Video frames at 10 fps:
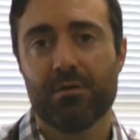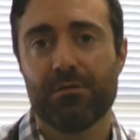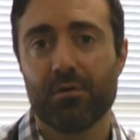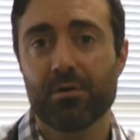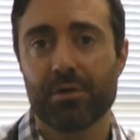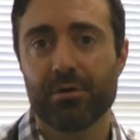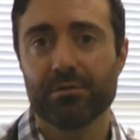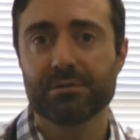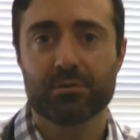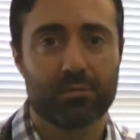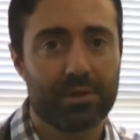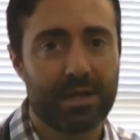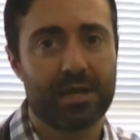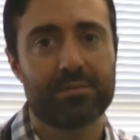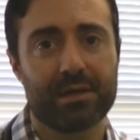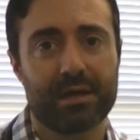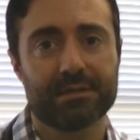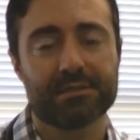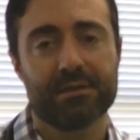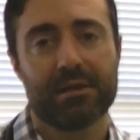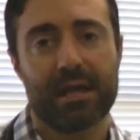for those with IBS